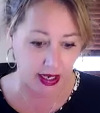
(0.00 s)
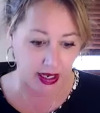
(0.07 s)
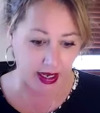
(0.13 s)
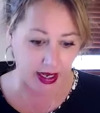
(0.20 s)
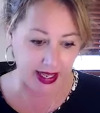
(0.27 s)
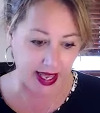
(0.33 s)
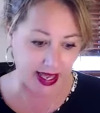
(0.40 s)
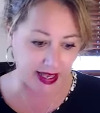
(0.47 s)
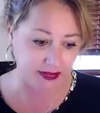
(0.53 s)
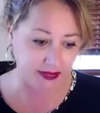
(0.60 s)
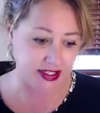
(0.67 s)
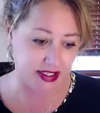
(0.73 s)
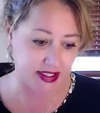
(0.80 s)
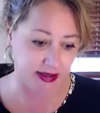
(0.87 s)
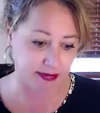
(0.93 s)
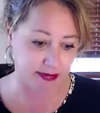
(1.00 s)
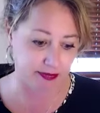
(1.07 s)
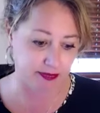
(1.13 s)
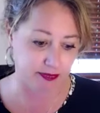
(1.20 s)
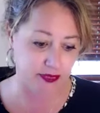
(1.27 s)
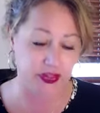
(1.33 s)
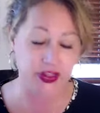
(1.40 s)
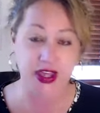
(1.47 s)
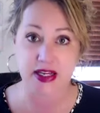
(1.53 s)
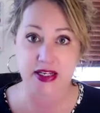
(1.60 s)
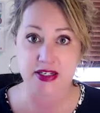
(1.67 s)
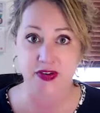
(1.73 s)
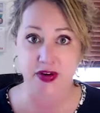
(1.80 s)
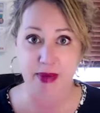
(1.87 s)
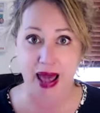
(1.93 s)
I have some
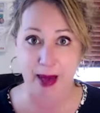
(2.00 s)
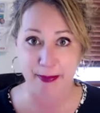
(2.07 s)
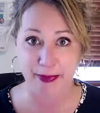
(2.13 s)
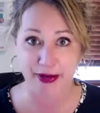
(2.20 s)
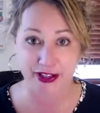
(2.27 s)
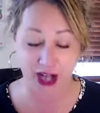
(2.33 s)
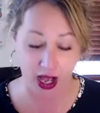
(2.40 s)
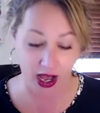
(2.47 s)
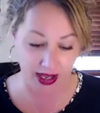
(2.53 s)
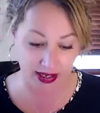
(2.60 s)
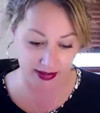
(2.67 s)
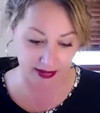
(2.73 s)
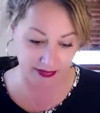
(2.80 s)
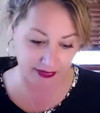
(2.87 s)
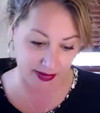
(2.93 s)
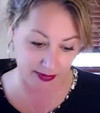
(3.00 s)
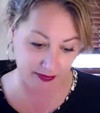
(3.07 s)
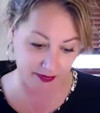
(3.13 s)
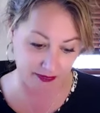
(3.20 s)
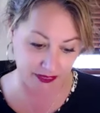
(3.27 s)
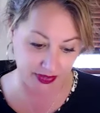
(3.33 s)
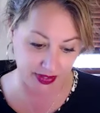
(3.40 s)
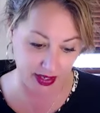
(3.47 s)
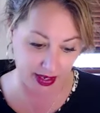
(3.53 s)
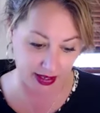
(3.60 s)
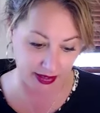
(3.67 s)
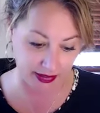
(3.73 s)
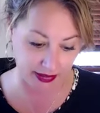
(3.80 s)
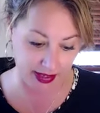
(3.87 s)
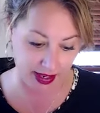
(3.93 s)
things from Happy or Not from
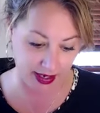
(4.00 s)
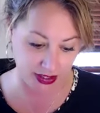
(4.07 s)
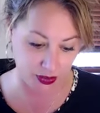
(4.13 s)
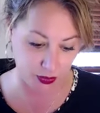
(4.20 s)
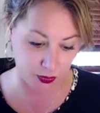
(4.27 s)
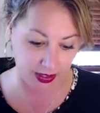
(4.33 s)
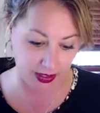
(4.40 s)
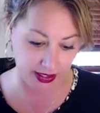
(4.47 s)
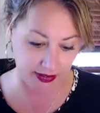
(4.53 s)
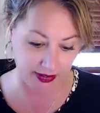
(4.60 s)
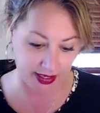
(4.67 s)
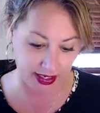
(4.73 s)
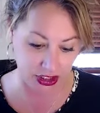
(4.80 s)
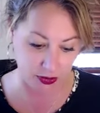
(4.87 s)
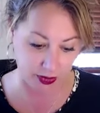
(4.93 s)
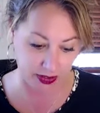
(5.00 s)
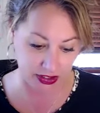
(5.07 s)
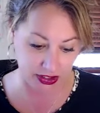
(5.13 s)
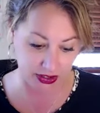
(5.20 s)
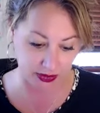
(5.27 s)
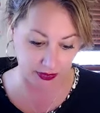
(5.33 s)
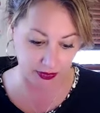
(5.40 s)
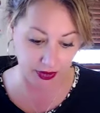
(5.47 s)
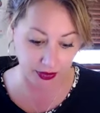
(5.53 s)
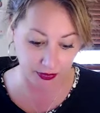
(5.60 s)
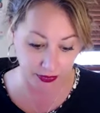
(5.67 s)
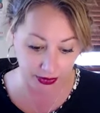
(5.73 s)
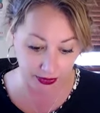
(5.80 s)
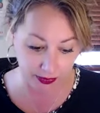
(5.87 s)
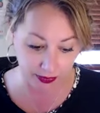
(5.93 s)
the last week that I just wanted to go
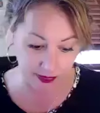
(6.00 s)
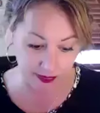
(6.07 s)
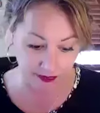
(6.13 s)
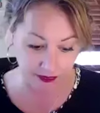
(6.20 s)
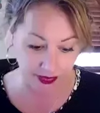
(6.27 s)
through.